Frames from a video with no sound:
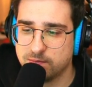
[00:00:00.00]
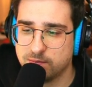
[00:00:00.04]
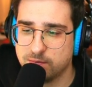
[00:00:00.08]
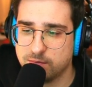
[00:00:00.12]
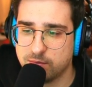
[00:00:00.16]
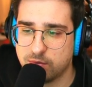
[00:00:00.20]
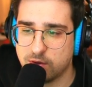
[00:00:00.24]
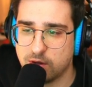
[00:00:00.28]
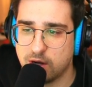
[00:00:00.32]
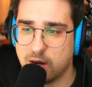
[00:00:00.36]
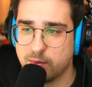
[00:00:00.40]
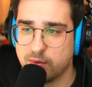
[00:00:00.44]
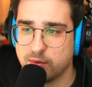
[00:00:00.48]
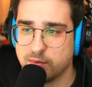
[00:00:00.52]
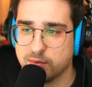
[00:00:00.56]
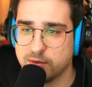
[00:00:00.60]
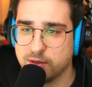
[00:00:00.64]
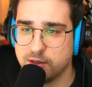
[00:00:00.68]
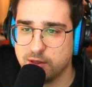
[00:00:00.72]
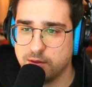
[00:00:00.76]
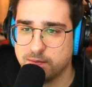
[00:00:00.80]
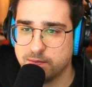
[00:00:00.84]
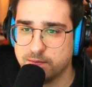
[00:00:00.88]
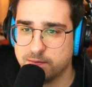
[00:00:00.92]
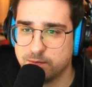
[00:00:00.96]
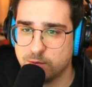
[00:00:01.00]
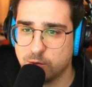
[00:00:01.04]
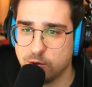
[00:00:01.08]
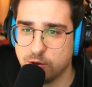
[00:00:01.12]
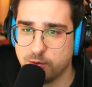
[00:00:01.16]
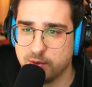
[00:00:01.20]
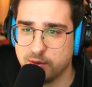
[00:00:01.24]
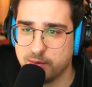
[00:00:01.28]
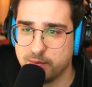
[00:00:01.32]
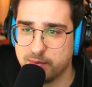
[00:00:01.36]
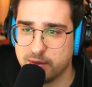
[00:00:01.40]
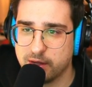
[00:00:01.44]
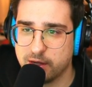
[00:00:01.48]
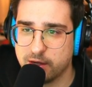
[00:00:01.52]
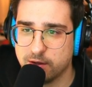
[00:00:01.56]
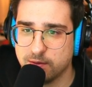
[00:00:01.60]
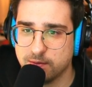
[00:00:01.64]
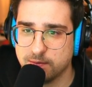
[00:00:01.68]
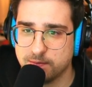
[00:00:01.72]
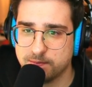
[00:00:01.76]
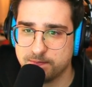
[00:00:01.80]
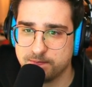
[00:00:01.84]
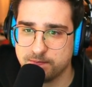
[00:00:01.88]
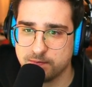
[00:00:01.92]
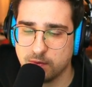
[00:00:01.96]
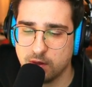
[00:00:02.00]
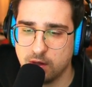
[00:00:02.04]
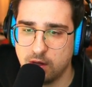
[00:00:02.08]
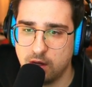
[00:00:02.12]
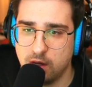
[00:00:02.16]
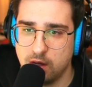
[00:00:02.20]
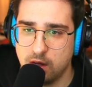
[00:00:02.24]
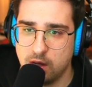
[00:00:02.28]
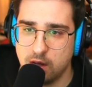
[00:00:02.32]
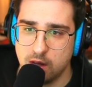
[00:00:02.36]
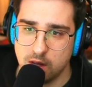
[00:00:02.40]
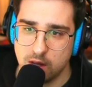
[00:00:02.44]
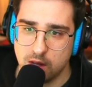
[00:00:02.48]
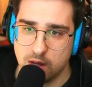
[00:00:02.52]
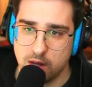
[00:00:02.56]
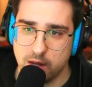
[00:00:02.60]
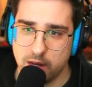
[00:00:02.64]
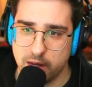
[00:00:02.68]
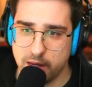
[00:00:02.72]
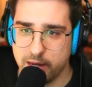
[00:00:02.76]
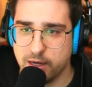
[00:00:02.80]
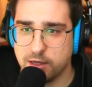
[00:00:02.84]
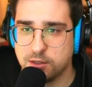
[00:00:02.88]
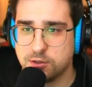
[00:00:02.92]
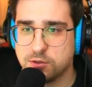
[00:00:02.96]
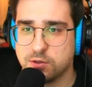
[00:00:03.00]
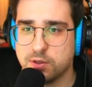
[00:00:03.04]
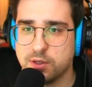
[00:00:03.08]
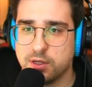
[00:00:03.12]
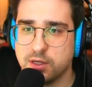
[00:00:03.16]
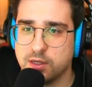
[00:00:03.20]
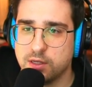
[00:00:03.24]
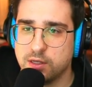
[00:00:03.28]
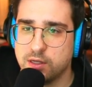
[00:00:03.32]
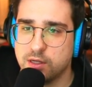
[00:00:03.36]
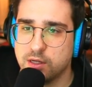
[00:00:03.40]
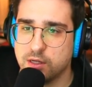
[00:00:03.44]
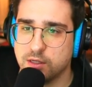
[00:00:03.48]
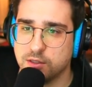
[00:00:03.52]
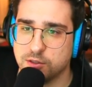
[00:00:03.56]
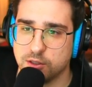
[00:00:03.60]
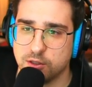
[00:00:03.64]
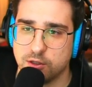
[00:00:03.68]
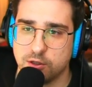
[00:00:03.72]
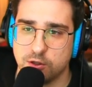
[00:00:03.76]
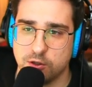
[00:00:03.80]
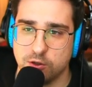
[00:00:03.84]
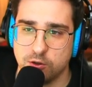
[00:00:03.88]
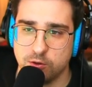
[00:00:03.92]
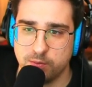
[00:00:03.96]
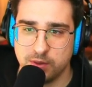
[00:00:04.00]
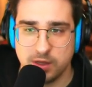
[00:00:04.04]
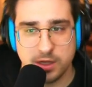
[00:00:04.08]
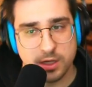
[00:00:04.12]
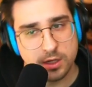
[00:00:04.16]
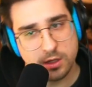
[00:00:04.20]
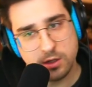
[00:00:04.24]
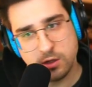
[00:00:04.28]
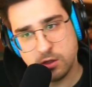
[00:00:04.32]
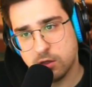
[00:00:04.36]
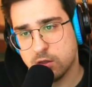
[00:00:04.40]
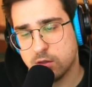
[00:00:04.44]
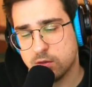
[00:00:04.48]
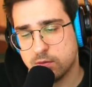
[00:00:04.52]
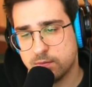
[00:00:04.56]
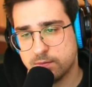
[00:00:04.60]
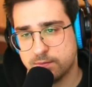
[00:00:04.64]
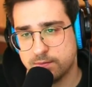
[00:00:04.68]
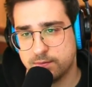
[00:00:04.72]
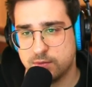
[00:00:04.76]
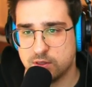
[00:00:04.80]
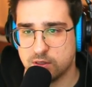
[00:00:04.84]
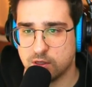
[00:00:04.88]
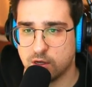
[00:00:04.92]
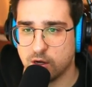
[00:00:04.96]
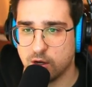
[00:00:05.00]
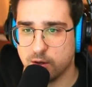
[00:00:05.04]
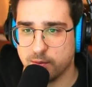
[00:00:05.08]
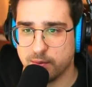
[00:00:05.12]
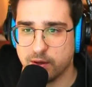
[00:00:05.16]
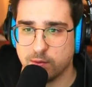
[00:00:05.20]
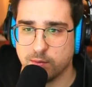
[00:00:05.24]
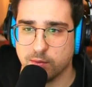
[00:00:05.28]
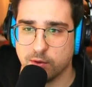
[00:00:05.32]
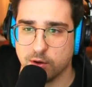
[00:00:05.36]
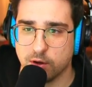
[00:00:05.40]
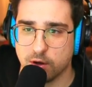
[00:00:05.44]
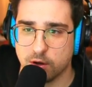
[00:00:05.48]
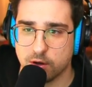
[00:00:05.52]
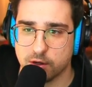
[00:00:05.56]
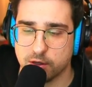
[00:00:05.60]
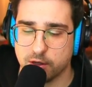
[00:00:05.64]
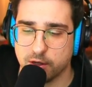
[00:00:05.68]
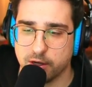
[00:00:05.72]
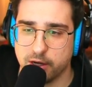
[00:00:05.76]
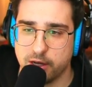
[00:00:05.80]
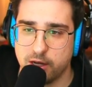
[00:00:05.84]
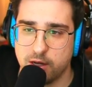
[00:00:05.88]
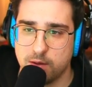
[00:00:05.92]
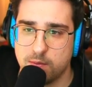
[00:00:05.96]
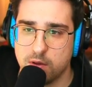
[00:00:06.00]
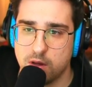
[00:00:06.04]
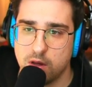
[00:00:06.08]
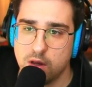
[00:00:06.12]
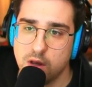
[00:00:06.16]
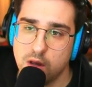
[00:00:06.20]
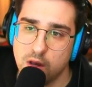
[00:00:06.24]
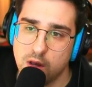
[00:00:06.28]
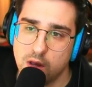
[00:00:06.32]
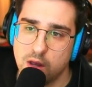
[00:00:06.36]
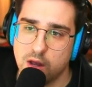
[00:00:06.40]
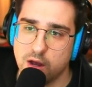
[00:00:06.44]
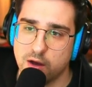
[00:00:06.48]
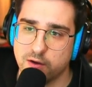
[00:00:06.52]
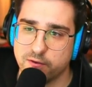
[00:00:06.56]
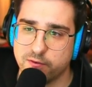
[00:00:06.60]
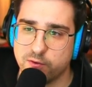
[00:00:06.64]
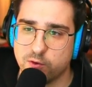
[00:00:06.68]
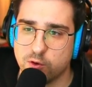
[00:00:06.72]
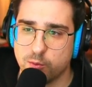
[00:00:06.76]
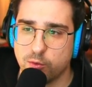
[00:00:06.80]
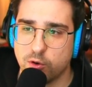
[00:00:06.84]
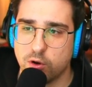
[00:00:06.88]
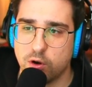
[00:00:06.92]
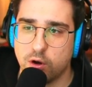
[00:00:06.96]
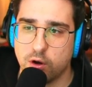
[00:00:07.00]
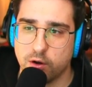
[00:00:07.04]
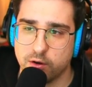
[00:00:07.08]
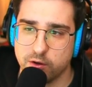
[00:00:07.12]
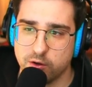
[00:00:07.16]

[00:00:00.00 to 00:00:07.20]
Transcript: Probably would have been better. Adrian Jakubiak, sorry about murdering your name, a former audio